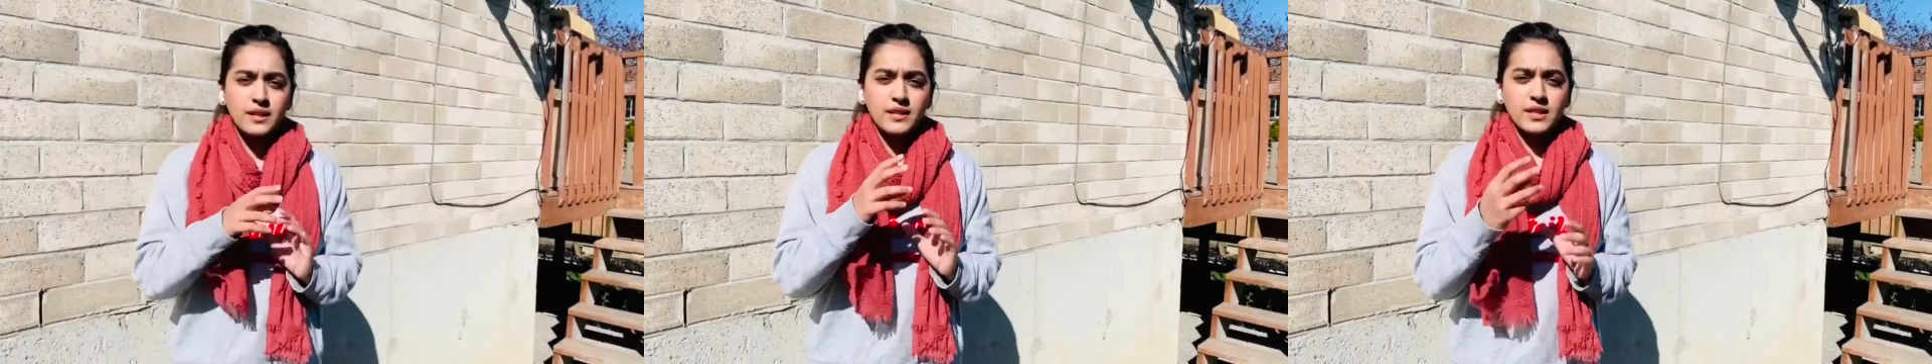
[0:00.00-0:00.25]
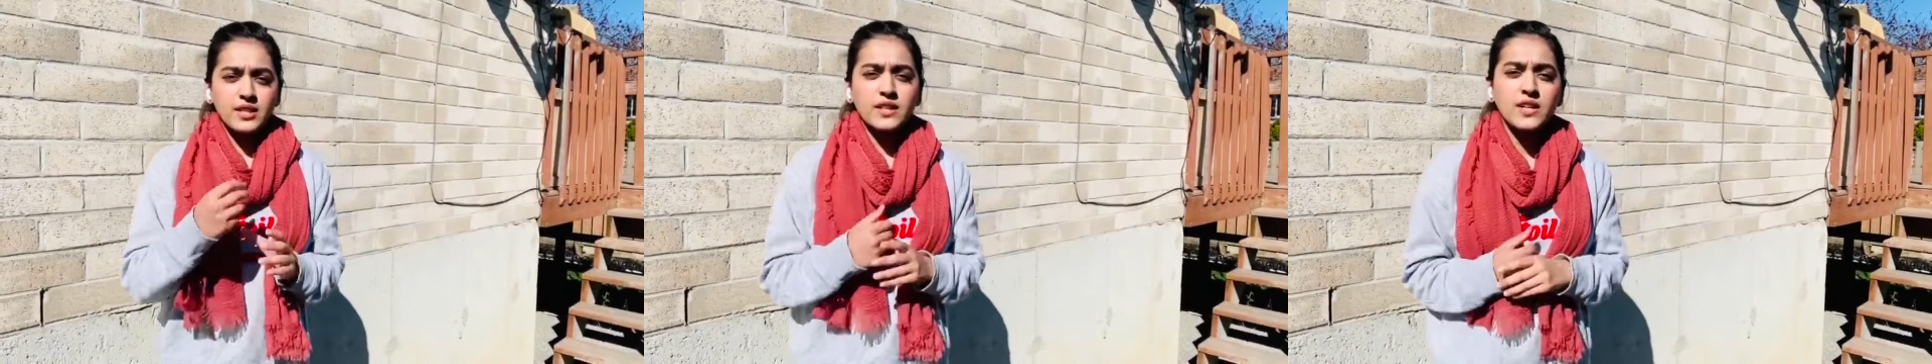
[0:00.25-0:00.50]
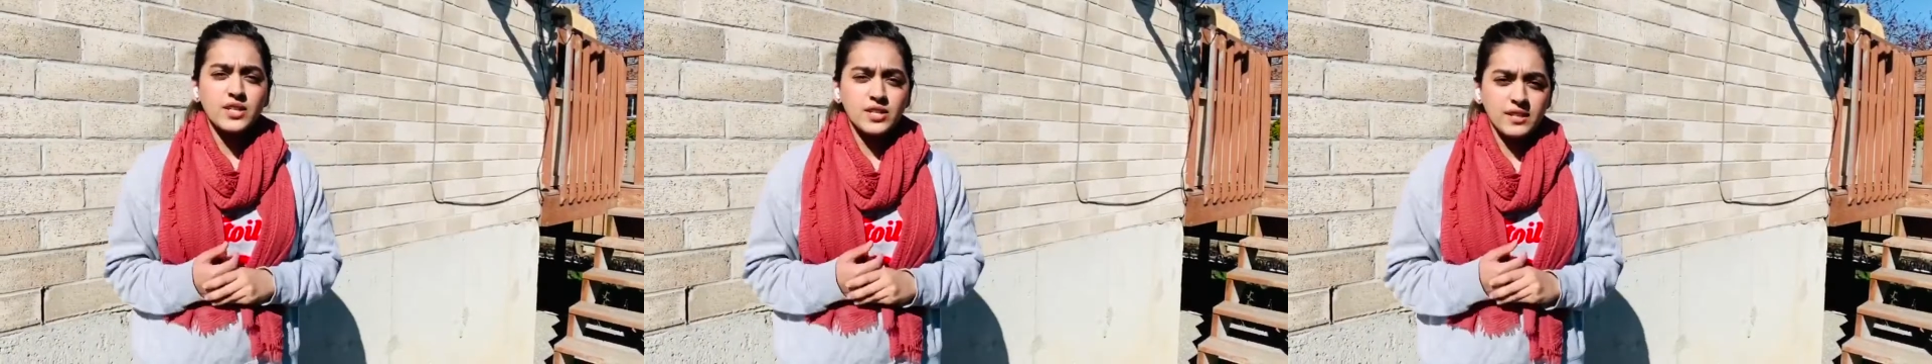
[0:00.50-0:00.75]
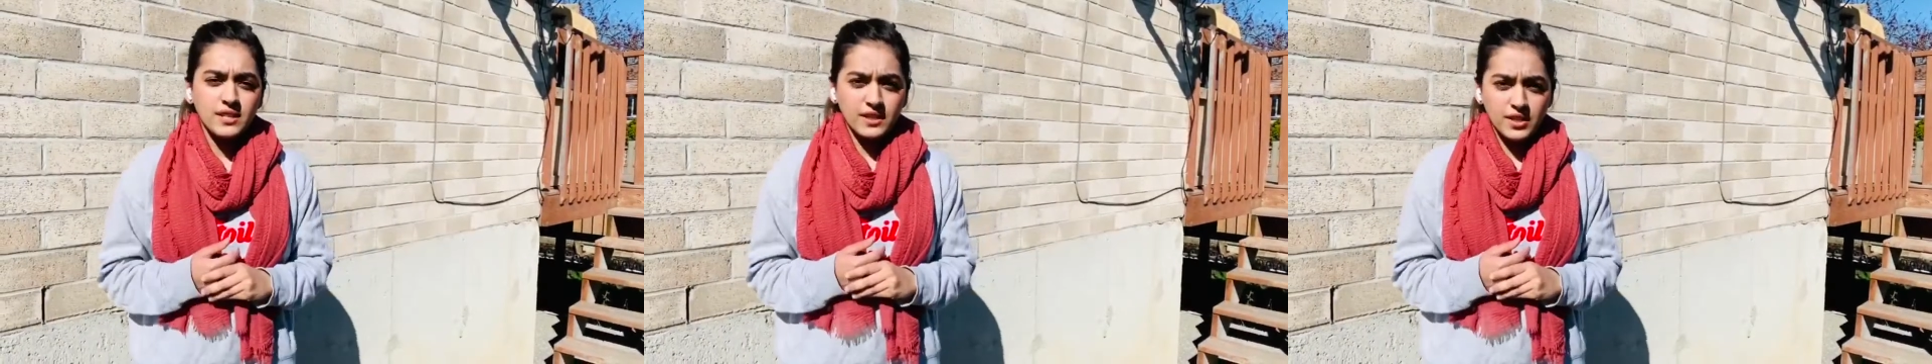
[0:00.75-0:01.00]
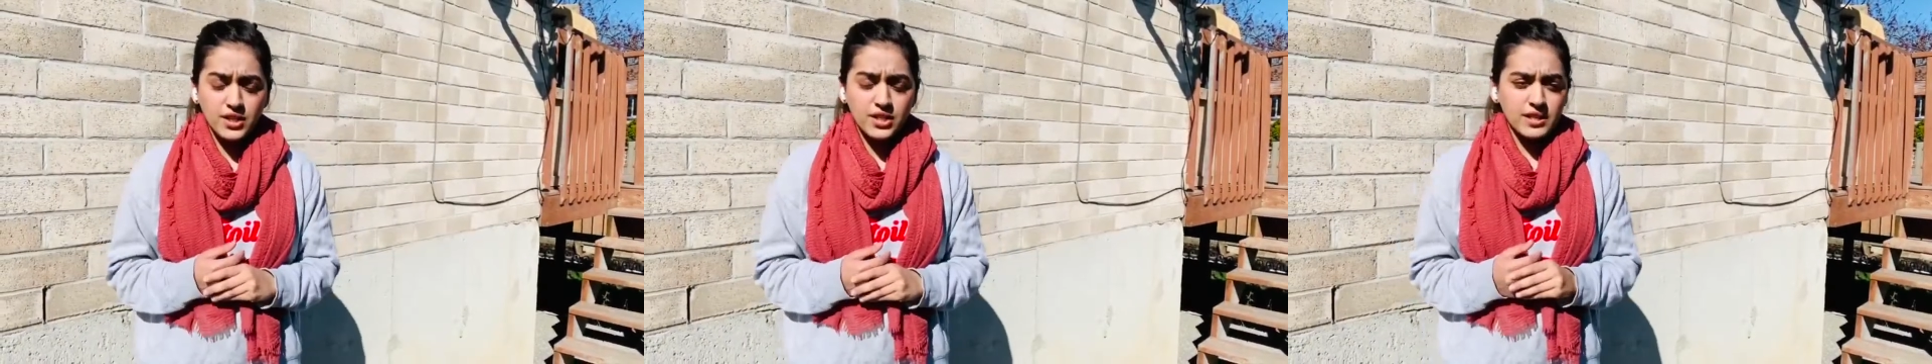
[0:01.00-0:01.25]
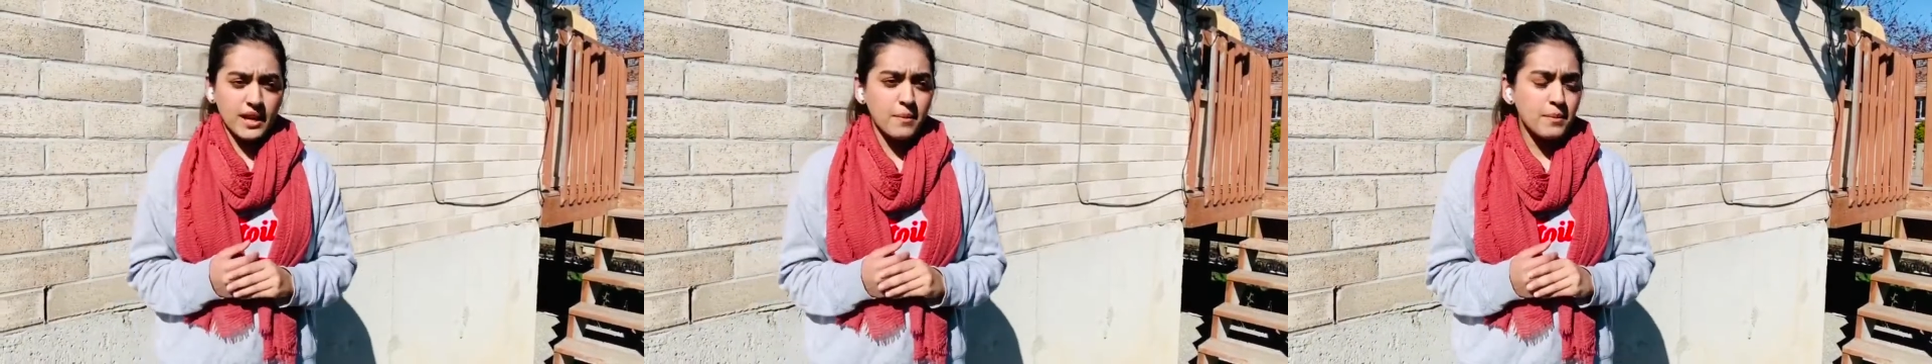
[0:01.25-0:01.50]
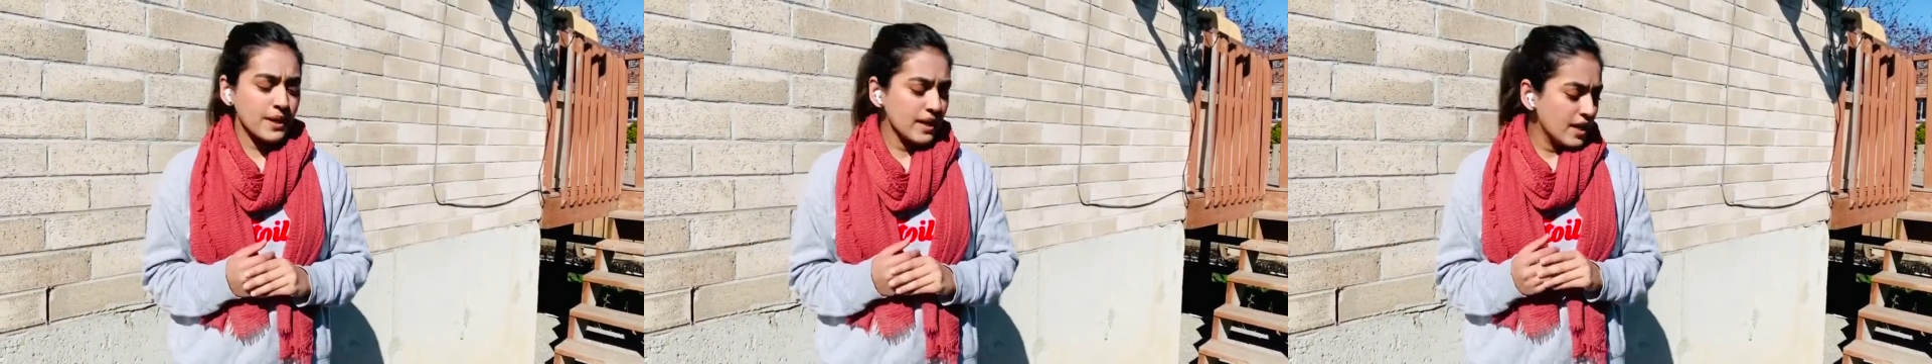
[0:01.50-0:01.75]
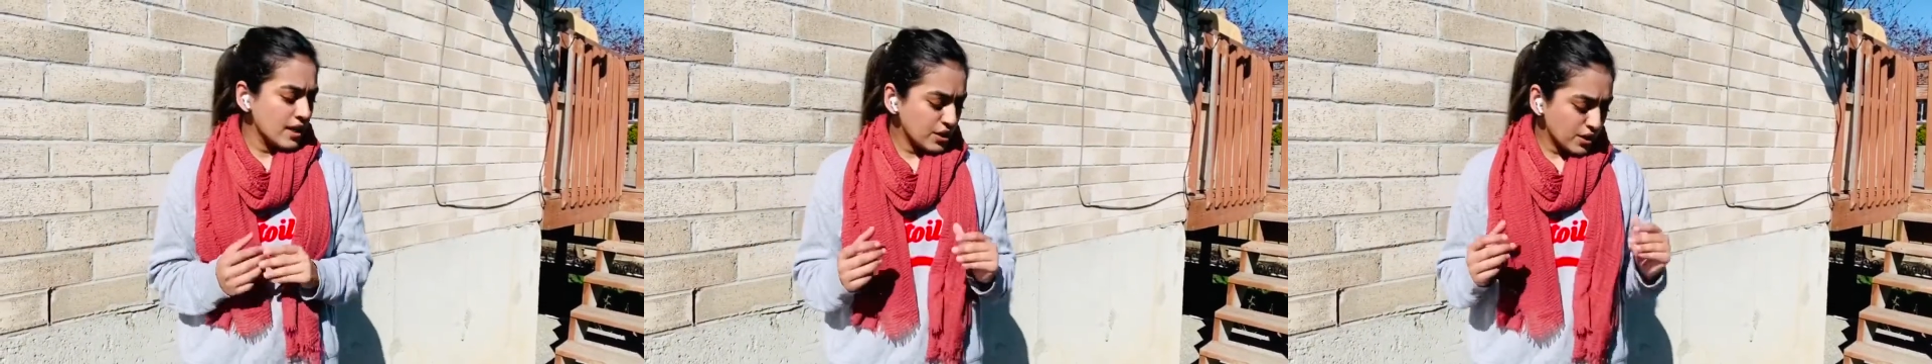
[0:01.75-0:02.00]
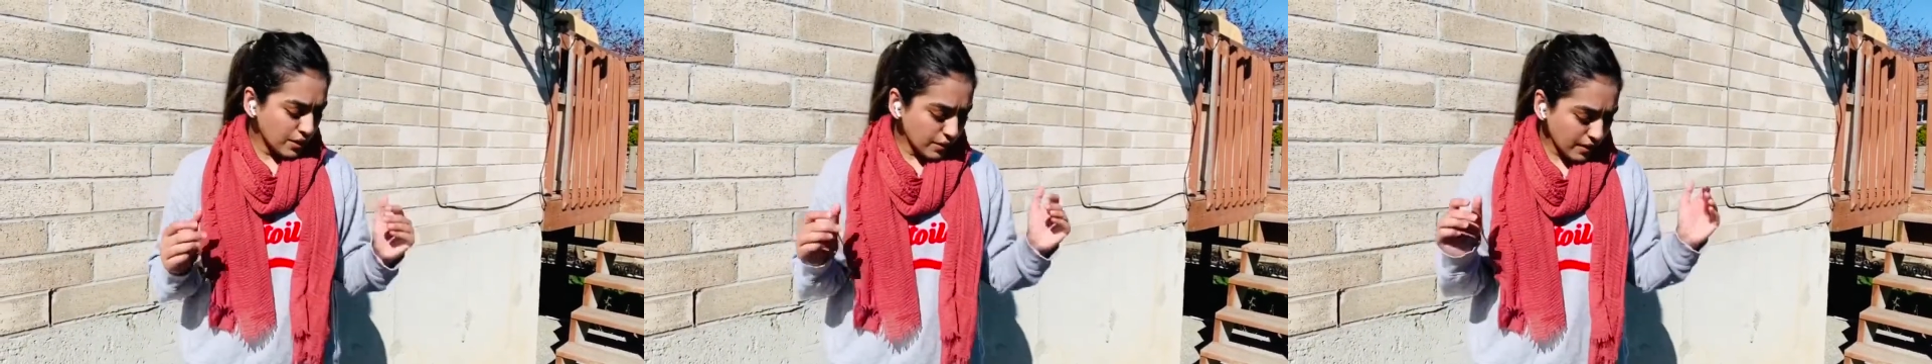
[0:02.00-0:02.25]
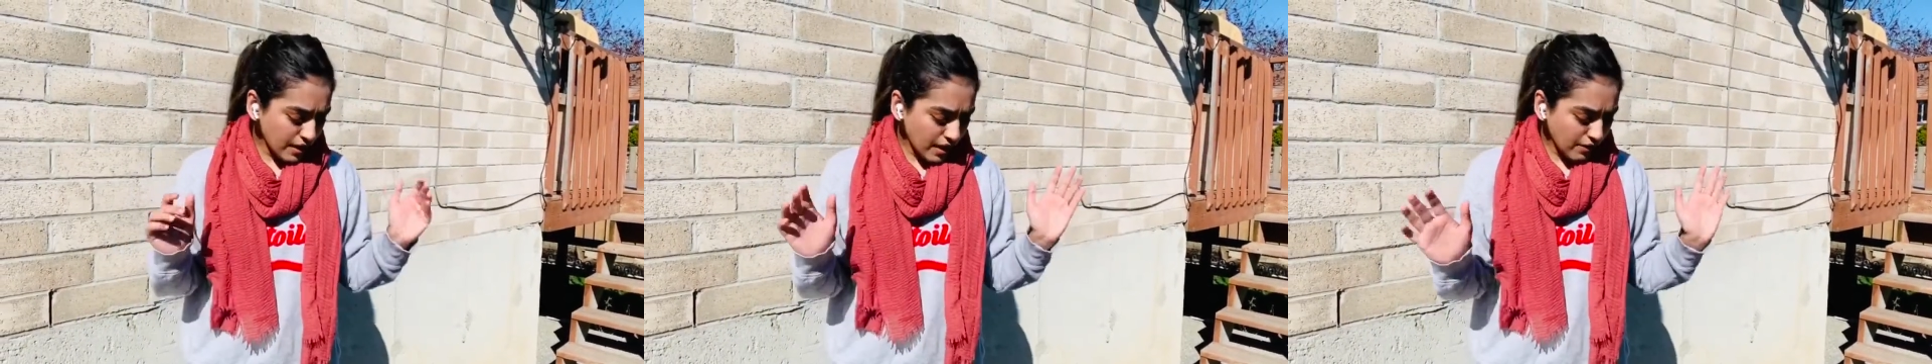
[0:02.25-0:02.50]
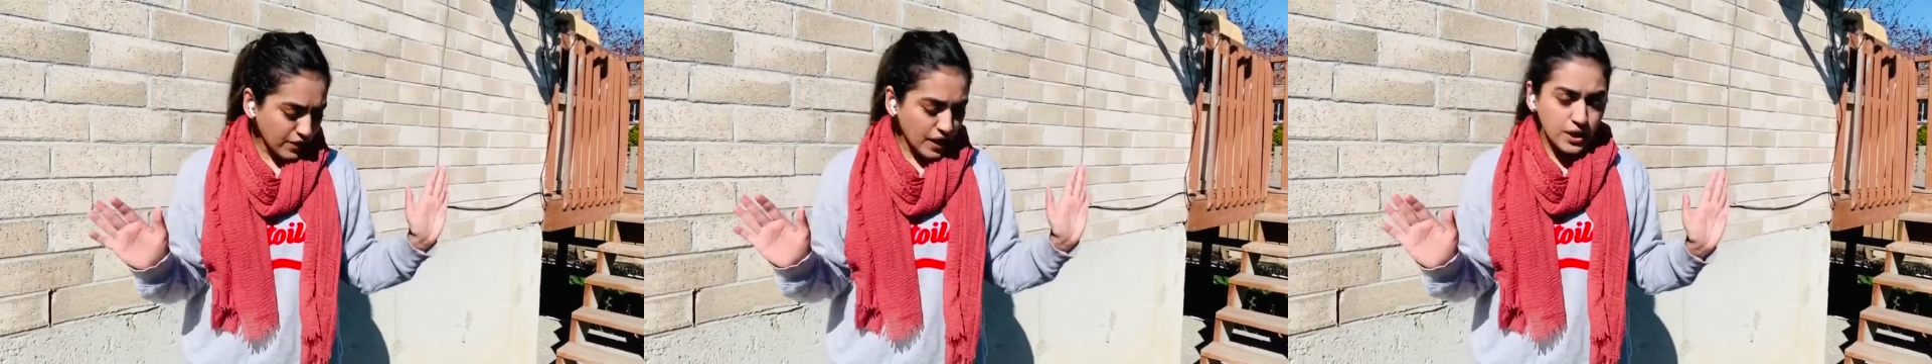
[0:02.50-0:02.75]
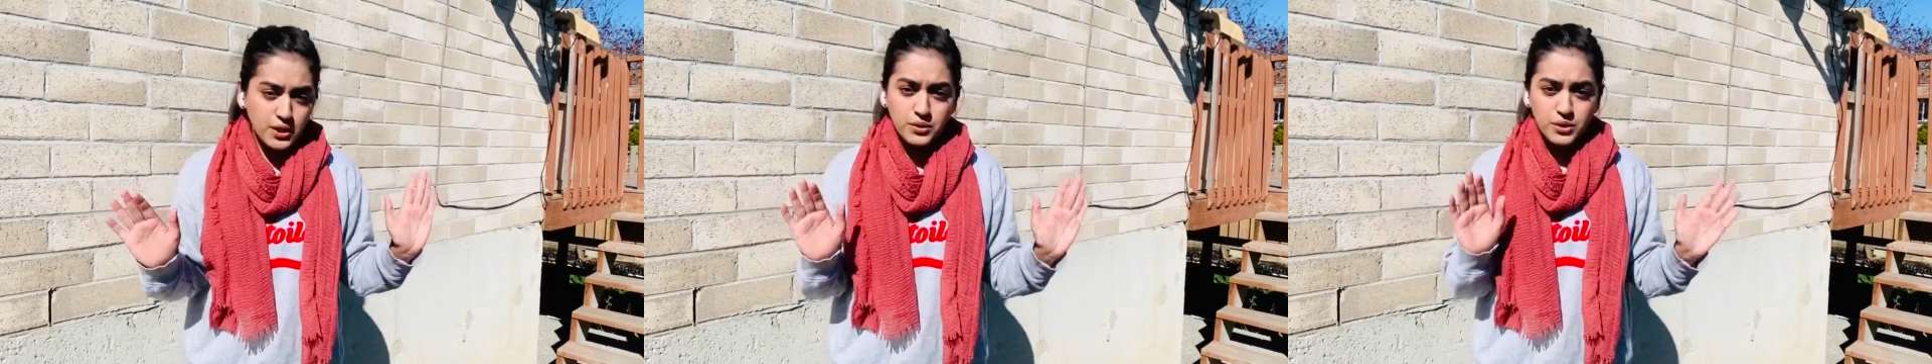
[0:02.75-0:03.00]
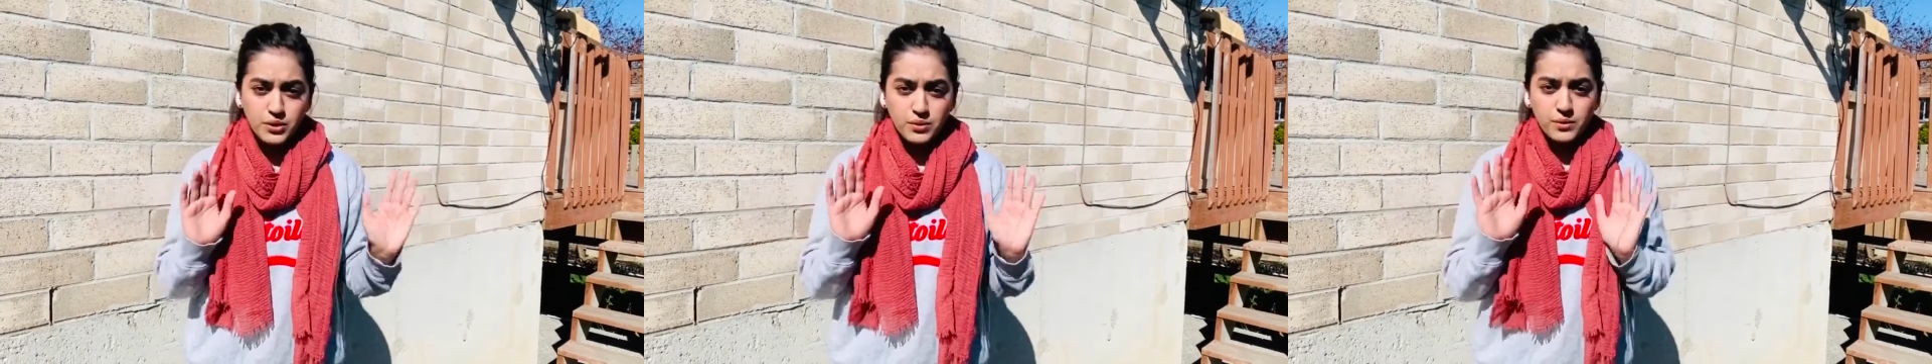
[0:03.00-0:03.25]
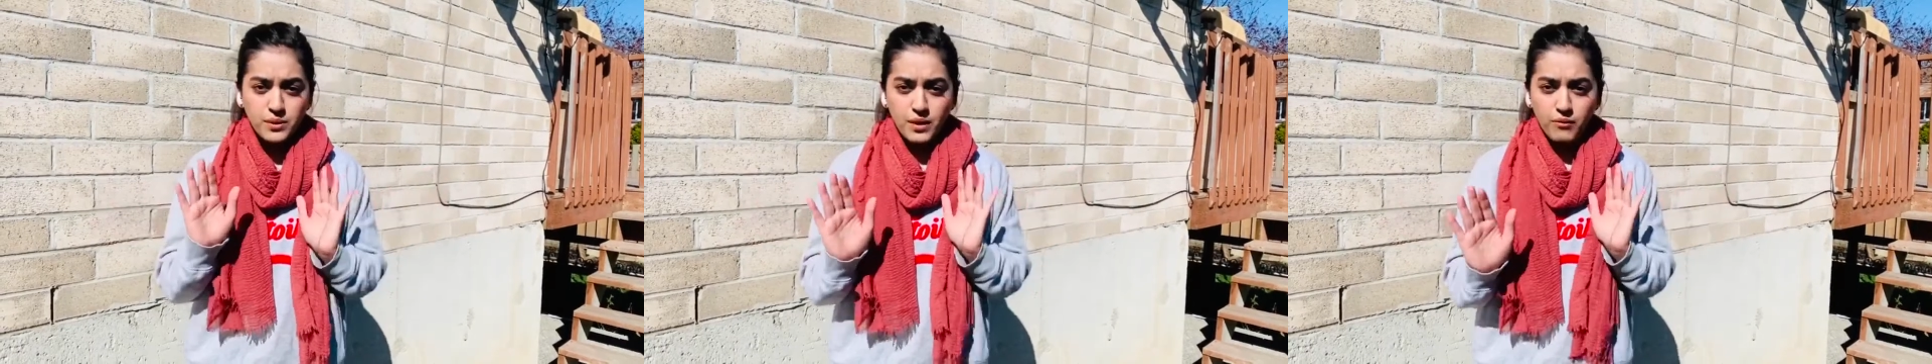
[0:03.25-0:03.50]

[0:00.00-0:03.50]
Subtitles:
the third step. So if you are used to